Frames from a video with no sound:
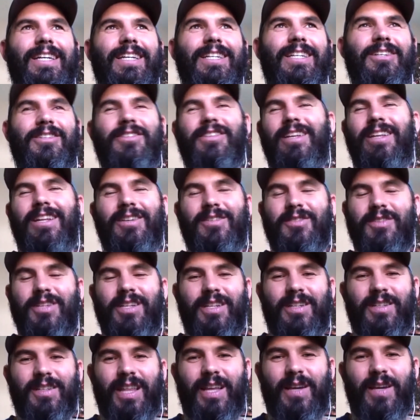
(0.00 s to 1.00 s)
just an
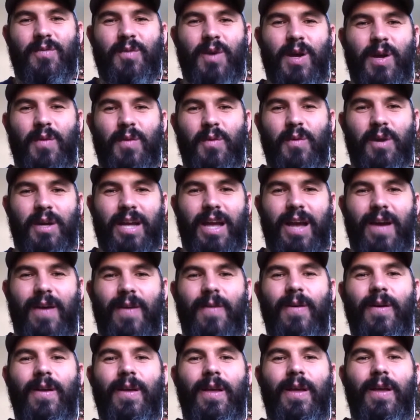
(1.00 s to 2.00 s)
interesting like way to work
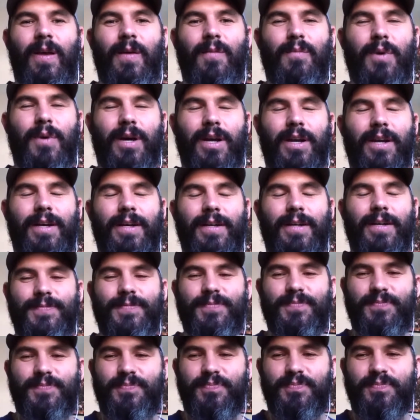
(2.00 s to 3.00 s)
out, but,
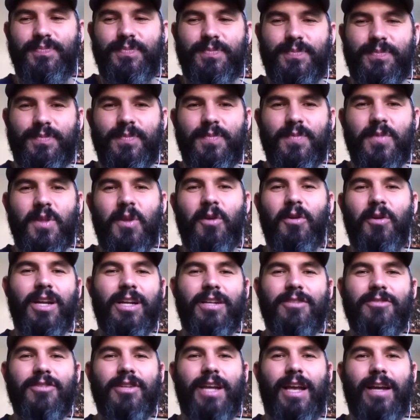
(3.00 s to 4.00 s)
or an
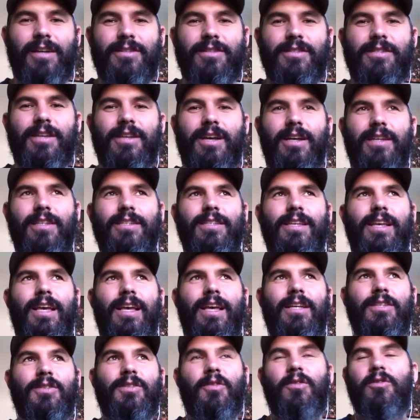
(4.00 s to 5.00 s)
interesting exercise.
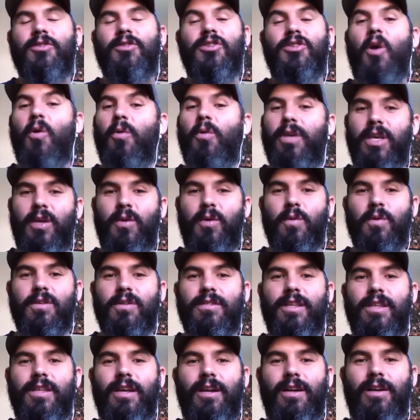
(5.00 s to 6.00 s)
So there's no
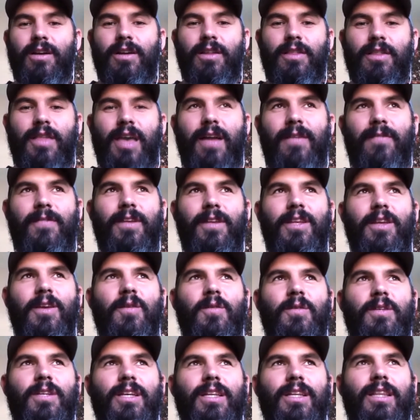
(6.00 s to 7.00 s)
keywords there. That
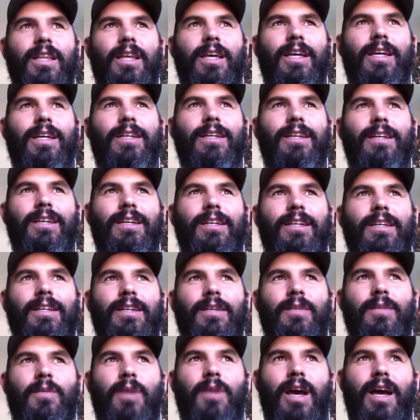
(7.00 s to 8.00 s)
video did like,
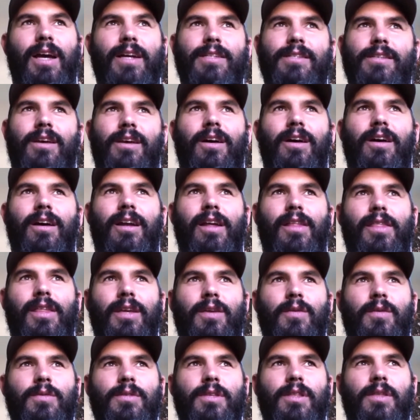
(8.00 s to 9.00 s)
when I saw it, I
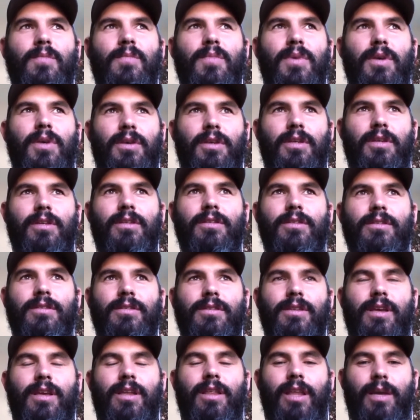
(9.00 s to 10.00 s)
think it was in the
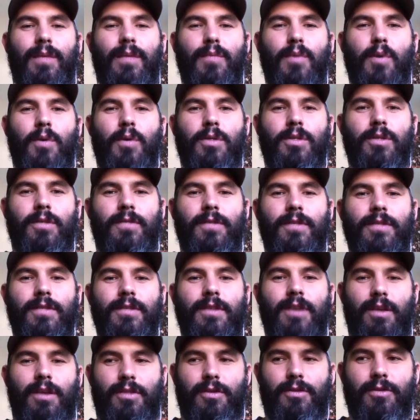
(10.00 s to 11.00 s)
millions, and like most of his
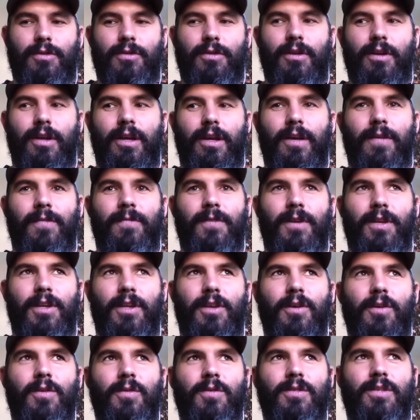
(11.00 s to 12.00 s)
other
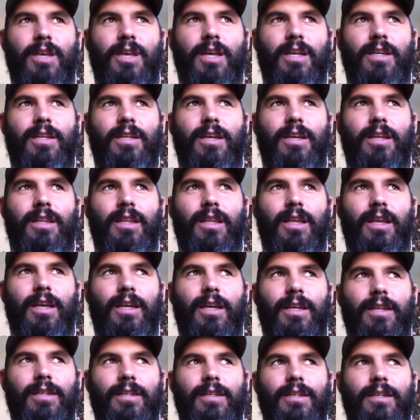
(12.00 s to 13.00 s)
videos had done
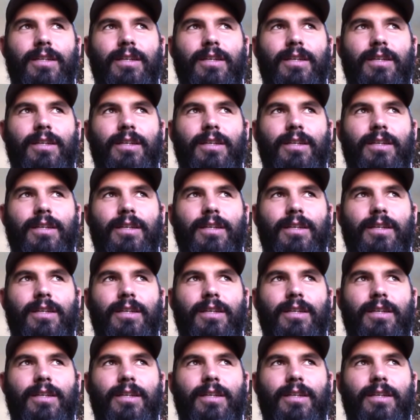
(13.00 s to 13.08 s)
like